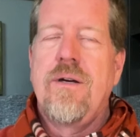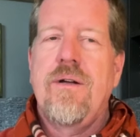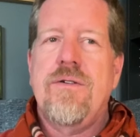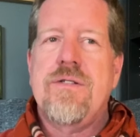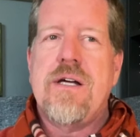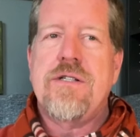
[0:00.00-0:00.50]

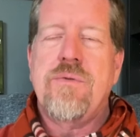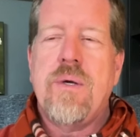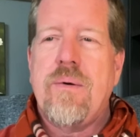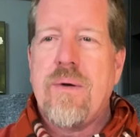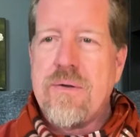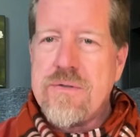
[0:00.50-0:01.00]
Yes, last
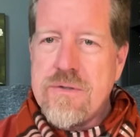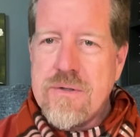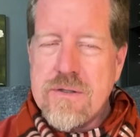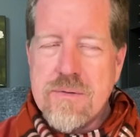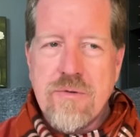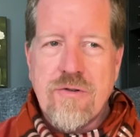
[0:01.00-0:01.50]
week when I was
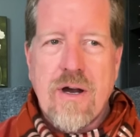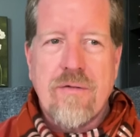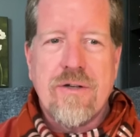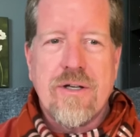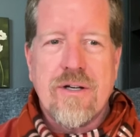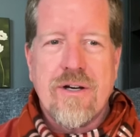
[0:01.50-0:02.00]
doing some
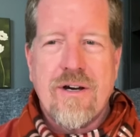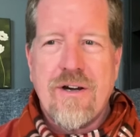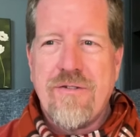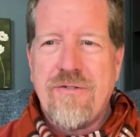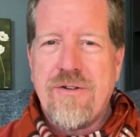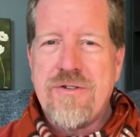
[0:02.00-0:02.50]
traveling, I
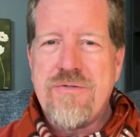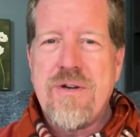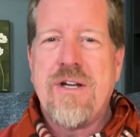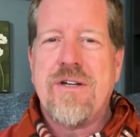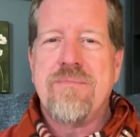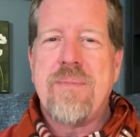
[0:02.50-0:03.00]
was
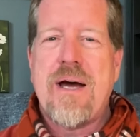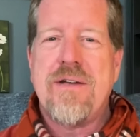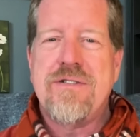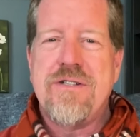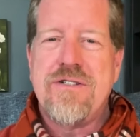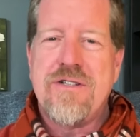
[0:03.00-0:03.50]
reading a
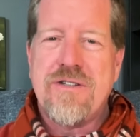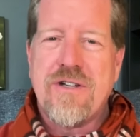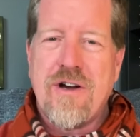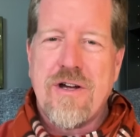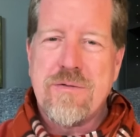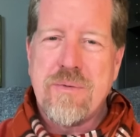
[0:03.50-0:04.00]
passage in the
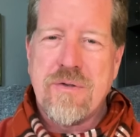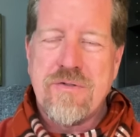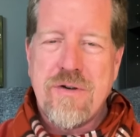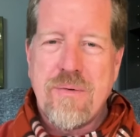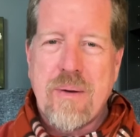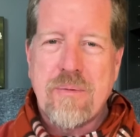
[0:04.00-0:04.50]
Gospel of
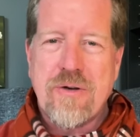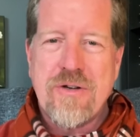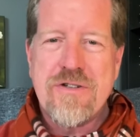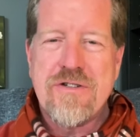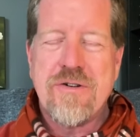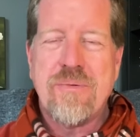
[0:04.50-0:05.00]
Sri
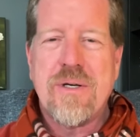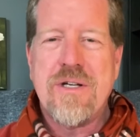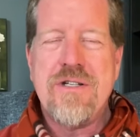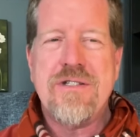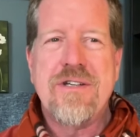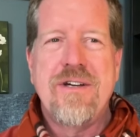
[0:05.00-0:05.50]
Ramakrishna where
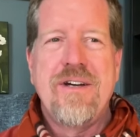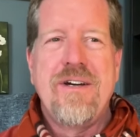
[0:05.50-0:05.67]
he's